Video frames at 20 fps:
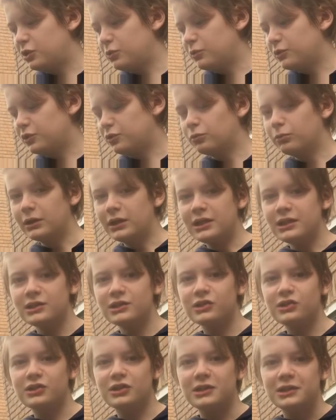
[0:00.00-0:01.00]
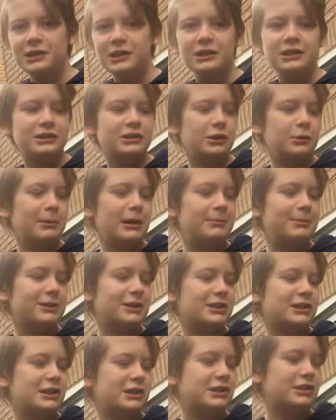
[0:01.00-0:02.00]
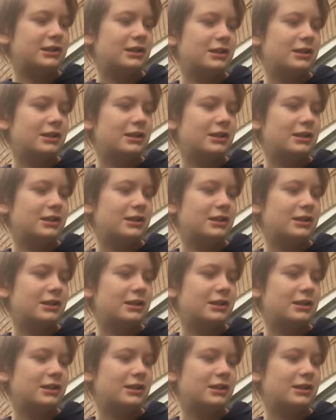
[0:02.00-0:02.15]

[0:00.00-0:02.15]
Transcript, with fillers: the greens, so maybe this is